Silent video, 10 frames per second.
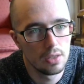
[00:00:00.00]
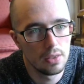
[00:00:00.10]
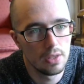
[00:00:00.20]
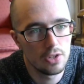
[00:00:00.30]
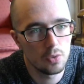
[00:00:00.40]

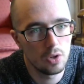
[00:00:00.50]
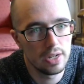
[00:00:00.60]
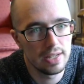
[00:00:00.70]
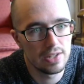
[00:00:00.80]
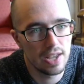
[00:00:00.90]
this one
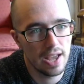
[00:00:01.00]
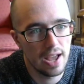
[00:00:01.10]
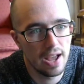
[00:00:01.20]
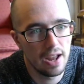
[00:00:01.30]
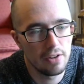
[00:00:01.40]
is
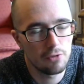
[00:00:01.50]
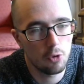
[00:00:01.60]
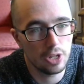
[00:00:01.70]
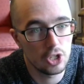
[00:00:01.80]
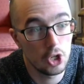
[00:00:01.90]
at
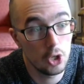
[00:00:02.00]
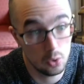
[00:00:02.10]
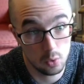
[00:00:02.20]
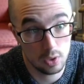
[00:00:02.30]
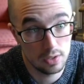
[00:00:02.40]

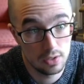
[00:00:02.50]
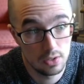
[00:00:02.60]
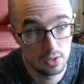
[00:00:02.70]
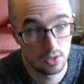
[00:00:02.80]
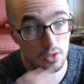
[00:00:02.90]
42.
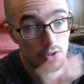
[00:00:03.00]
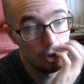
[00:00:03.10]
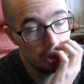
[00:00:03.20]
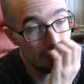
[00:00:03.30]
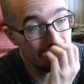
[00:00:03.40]
So
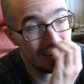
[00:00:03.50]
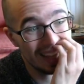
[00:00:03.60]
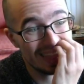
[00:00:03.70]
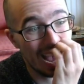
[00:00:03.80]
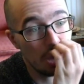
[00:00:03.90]
you're saving like
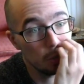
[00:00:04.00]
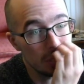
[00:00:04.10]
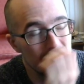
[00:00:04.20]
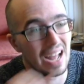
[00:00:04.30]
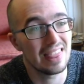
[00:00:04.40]

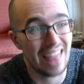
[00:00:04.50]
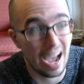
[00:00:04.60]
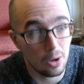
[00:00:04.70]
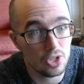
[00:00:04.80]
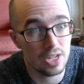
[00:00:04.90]

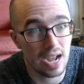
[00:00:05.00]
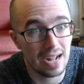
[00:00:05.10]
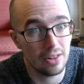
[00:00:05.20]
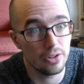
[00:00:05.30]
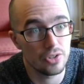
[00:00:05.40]

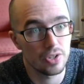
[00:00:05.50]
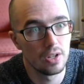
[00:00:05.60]
$1,000.